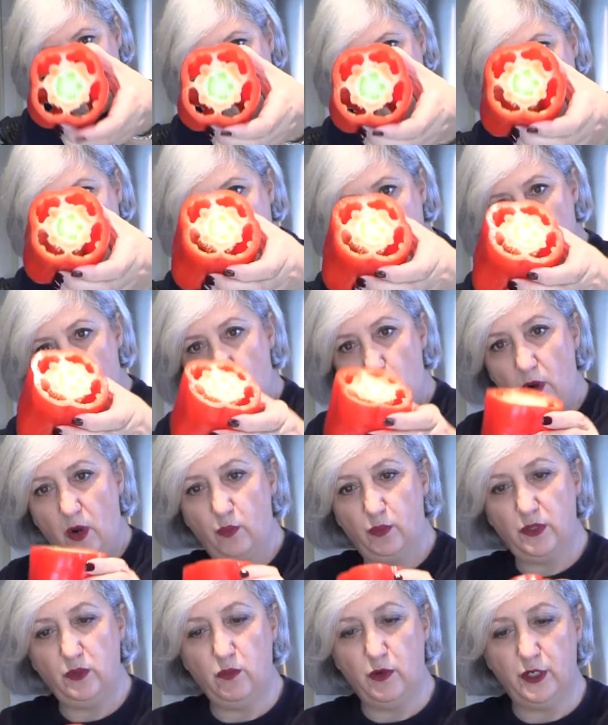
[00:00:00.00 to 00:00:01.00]
So
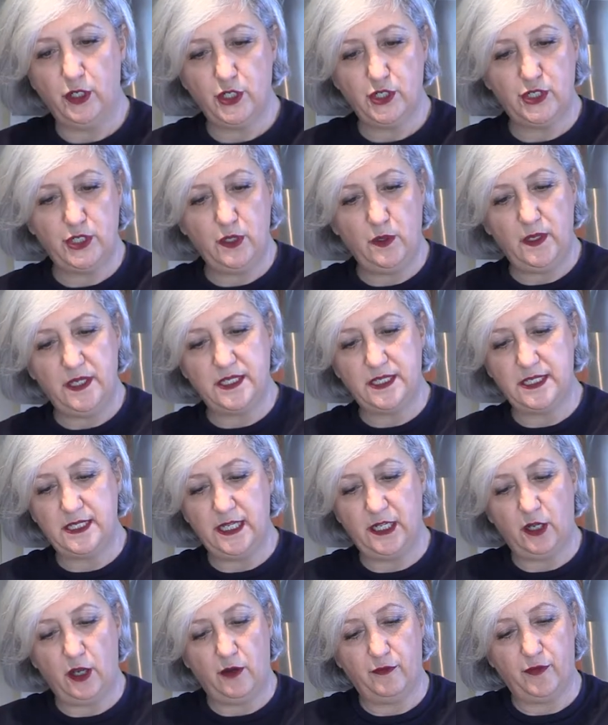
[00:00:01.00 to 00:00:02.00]
what we want to do is
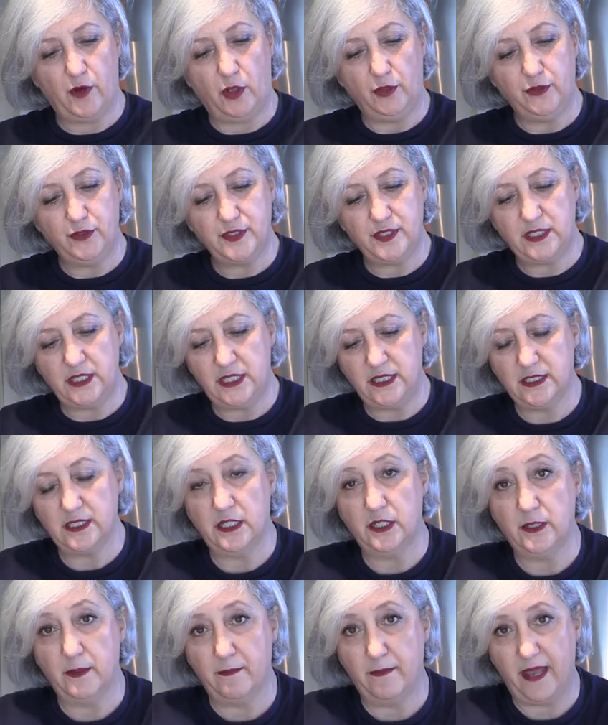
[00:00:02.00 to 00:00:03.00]
take off all those seeds
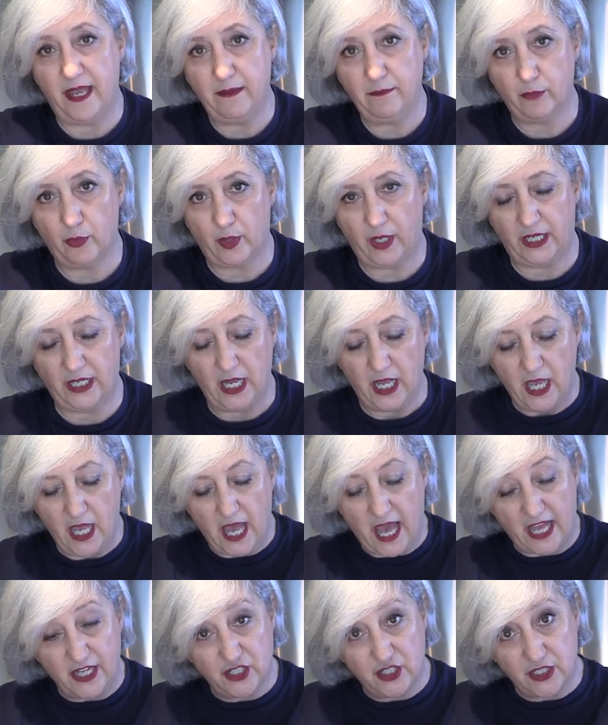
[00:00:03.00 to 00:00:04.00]
and the membrane
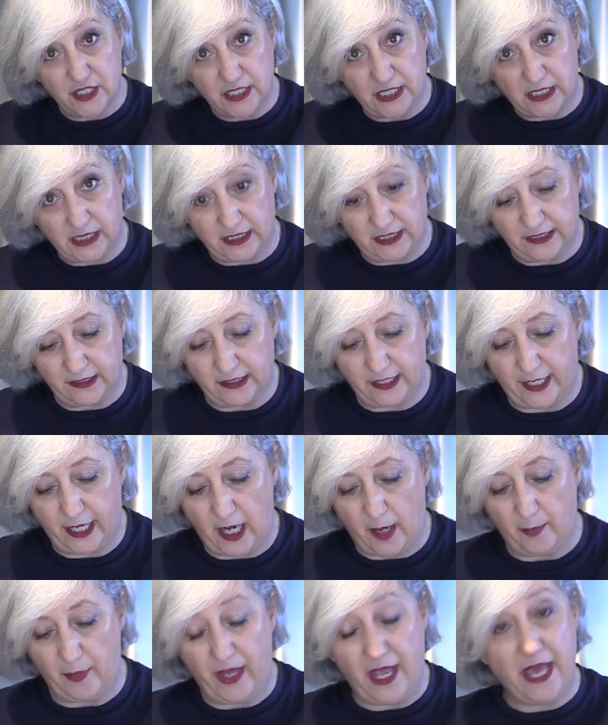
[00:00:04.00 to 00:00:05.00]
and just clean it
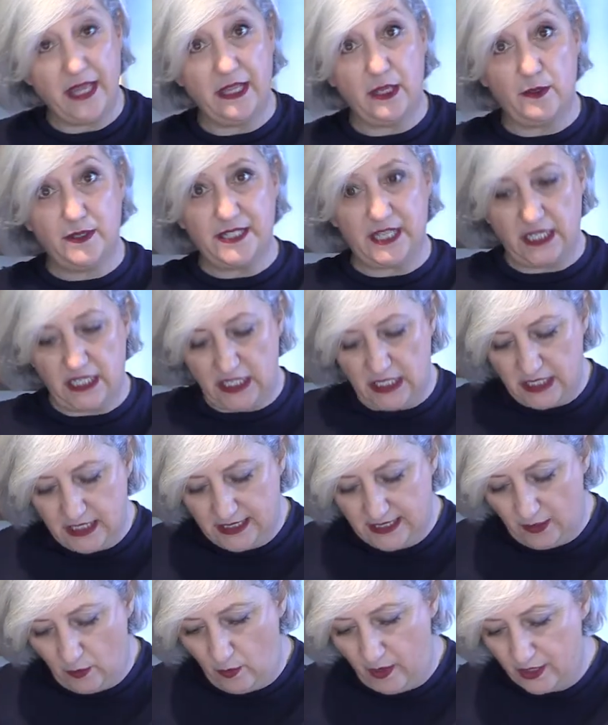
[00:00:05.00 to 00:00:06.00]
up. And there's an
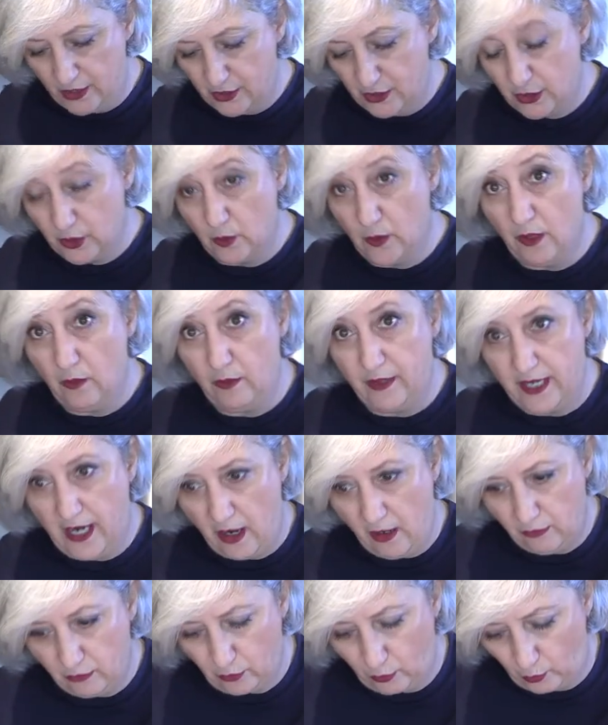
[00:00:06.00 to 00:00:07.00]
easy way to do it
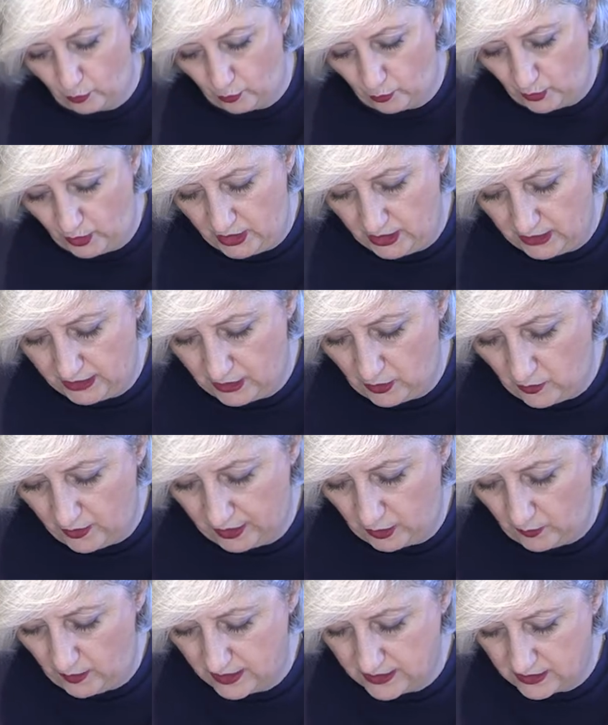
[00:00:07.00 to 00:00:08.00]
without really
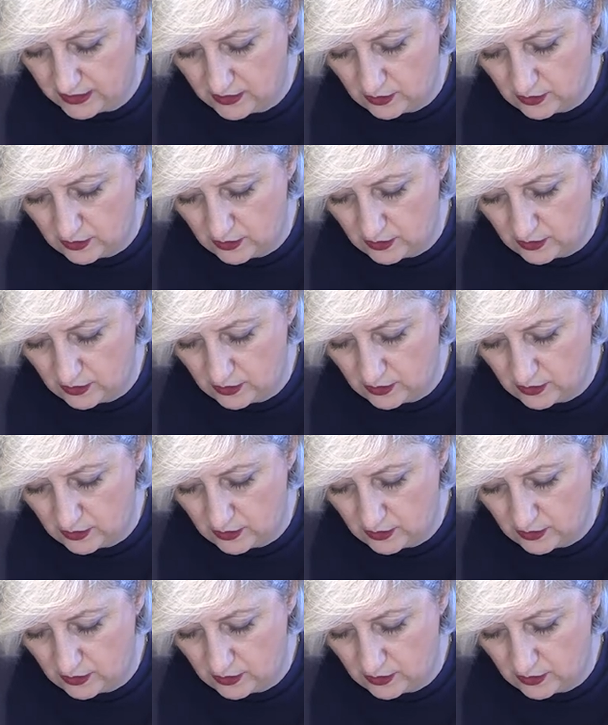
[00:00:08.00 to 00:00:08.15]
going crazy.